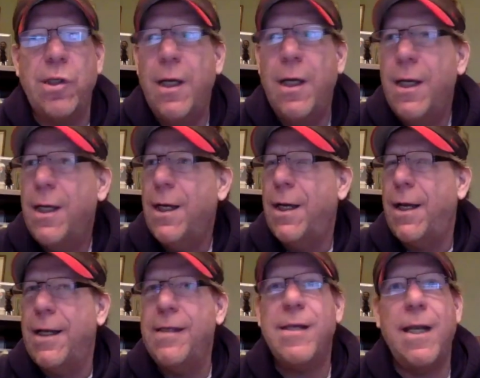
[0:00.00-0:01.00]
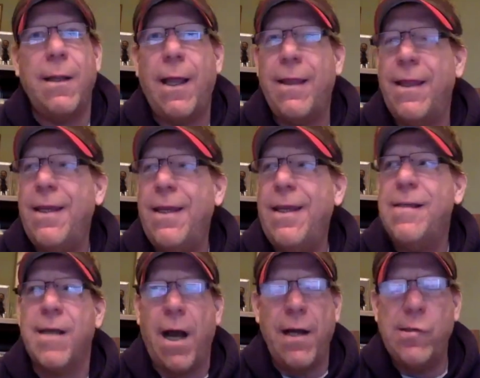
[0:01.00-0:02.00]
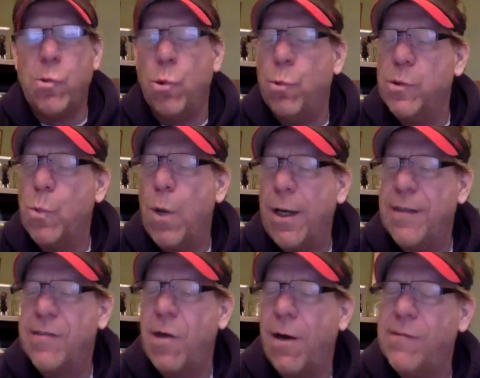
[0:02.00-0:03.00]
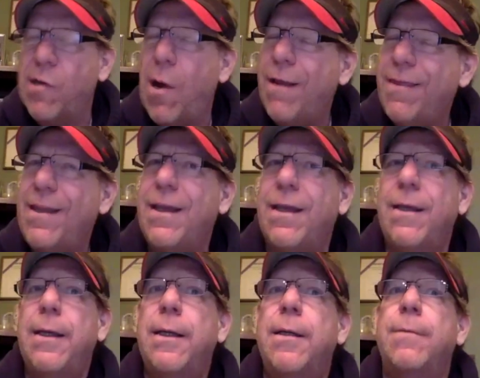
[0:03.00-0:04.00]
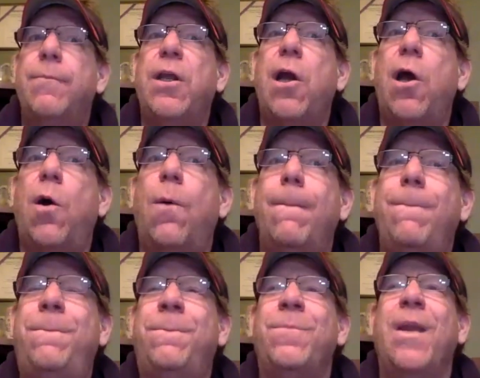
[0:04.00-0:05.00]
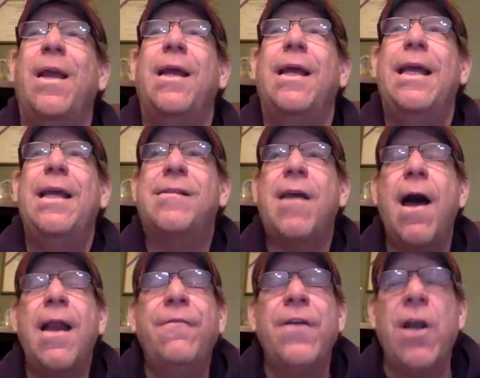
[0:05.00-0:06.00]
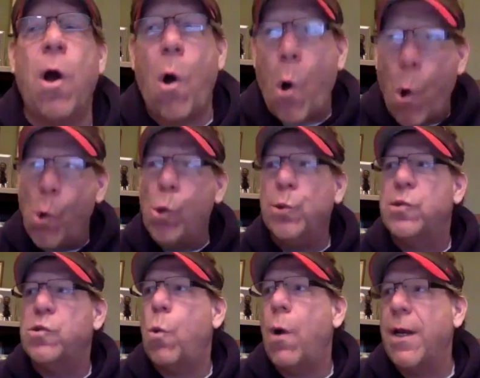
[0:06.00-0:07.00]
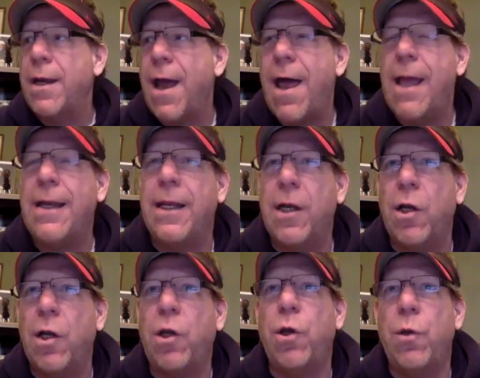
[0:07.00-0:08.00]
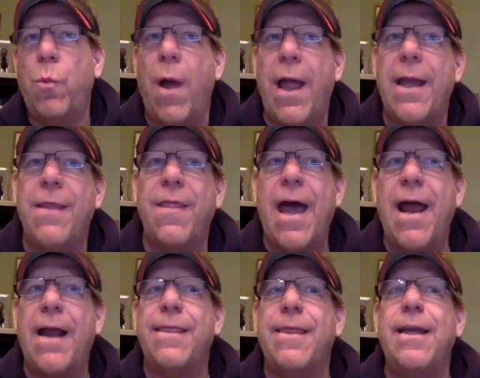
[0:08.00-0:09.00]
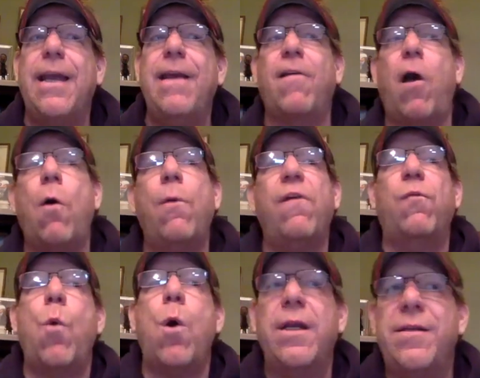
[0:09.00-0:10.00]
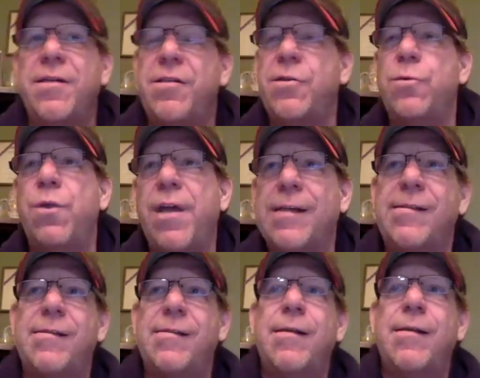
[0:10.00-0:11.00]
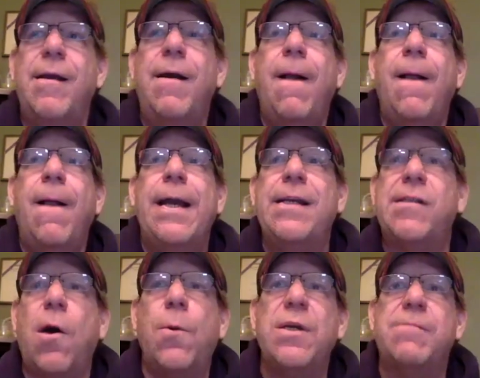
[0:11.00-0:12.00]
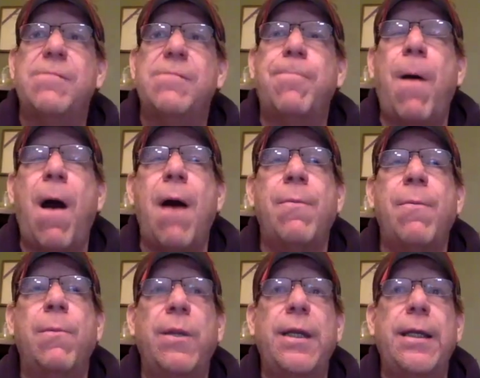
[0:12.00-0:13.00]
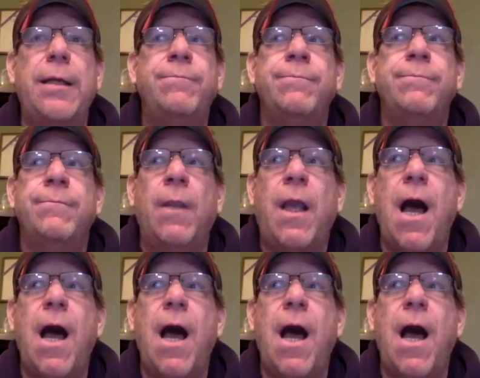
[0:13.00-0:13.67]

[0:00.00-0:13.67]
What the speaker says: And he said, I think he said high school was when he started. So I think, you know, he's kind of an old 29 in a good way in that. I think he's always wanted to do this. He's always probably kind of,